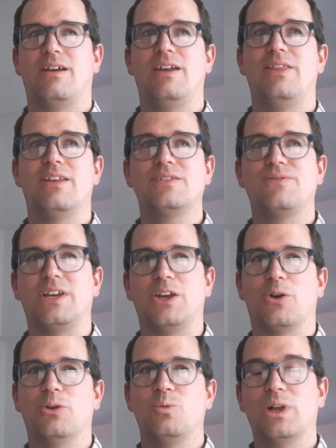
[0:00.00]
In this
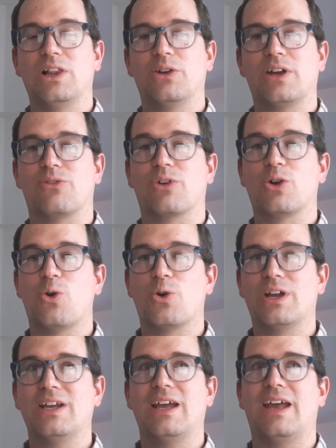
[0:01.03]
video, we'll look at
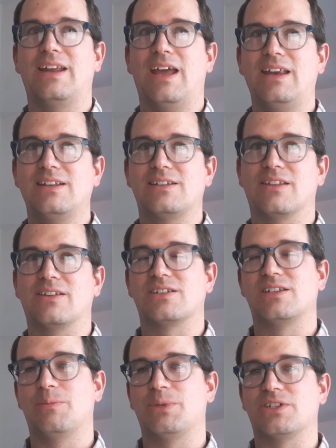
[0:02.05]
recording and editing the
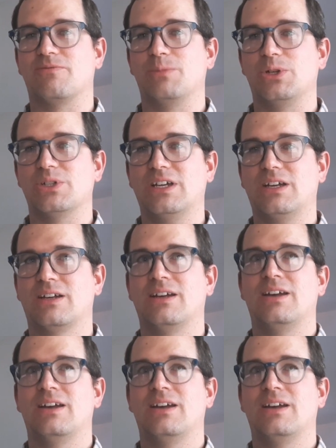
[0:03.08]
snippets of music,